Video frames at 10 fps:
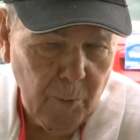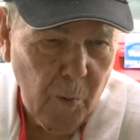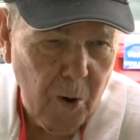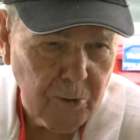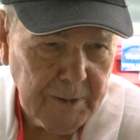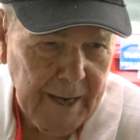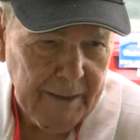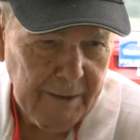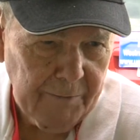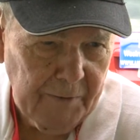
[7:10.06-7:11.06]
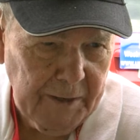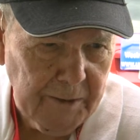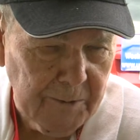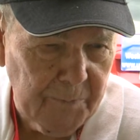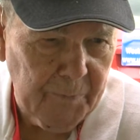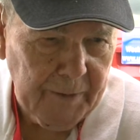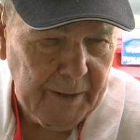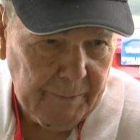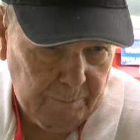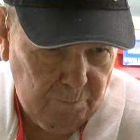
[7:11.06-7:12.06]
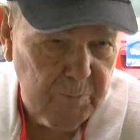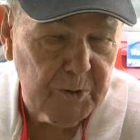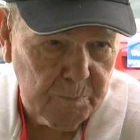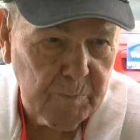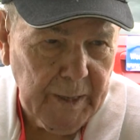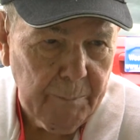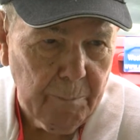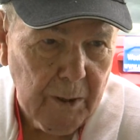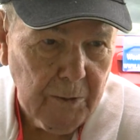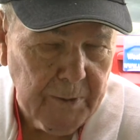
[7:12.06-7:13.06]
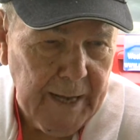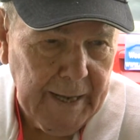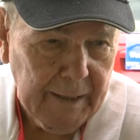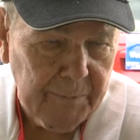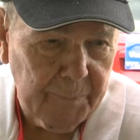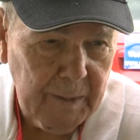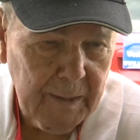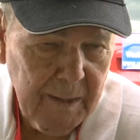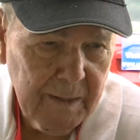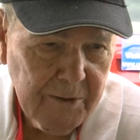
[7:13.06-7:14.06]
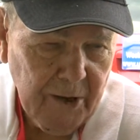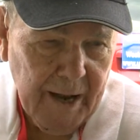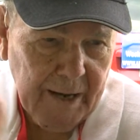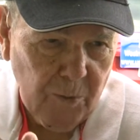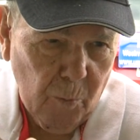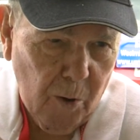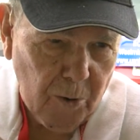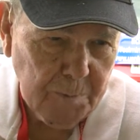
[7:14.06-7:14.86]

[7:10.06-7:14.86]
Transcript: walked out in the field, they get mowed down. You had to walk